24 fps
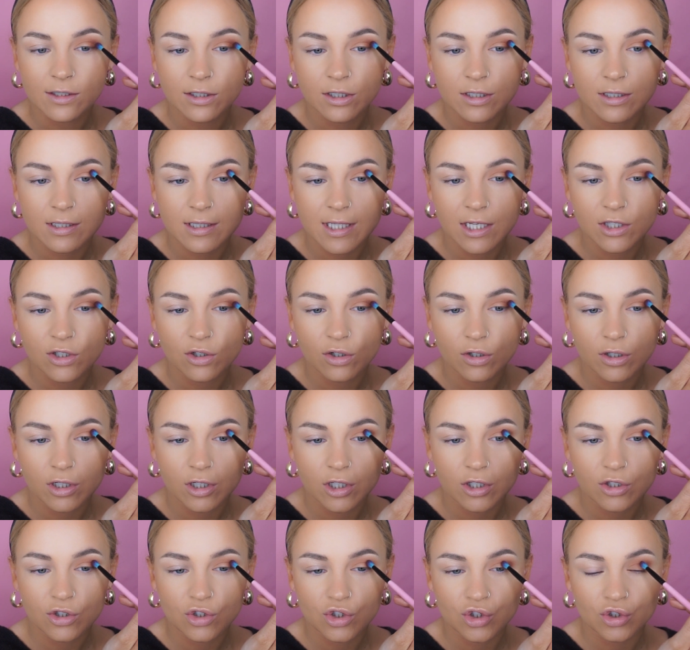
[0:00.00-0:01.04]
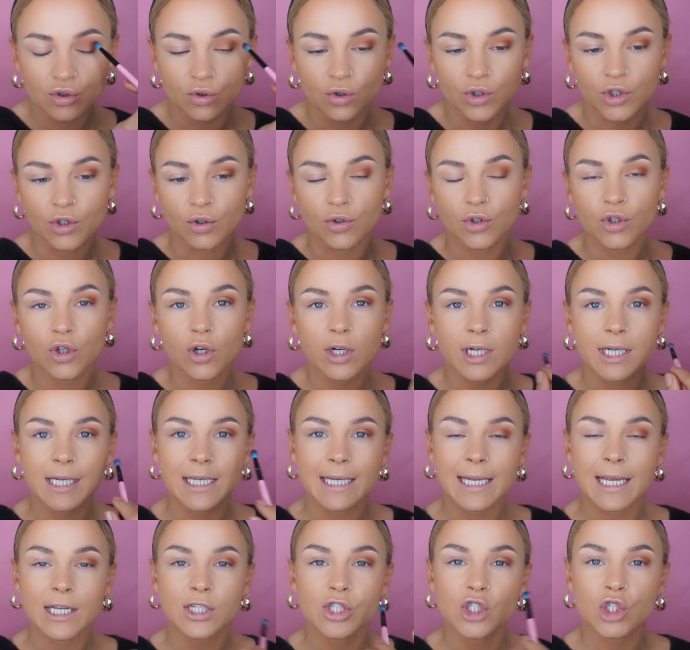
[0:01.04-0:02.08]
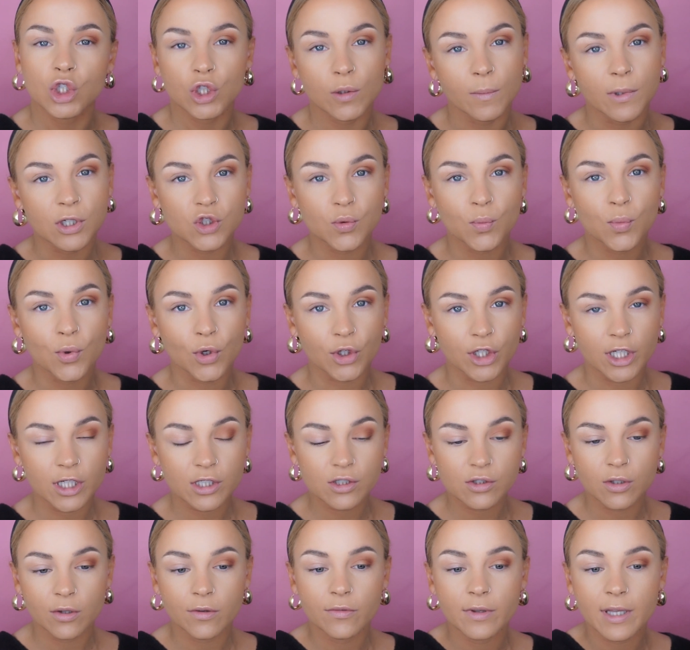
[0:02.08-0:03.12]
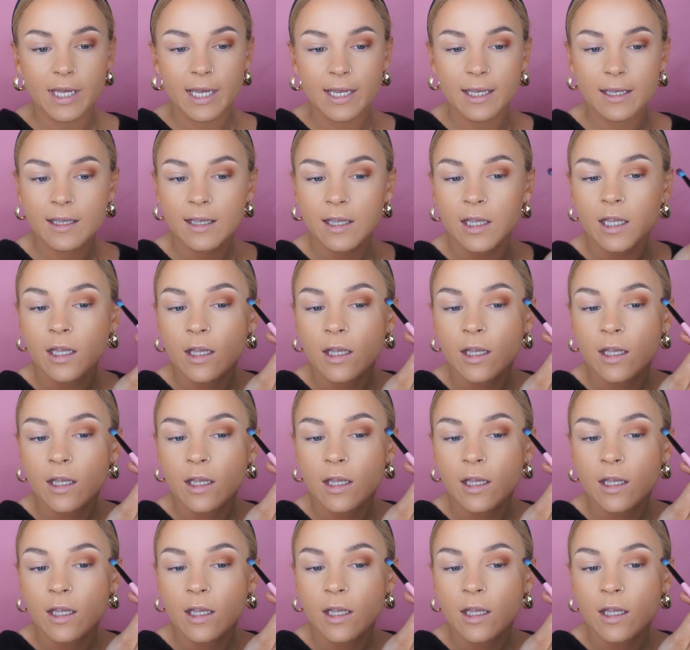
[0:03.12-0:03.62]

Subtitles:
because then you're going to ensure you're not going to get too much product on there.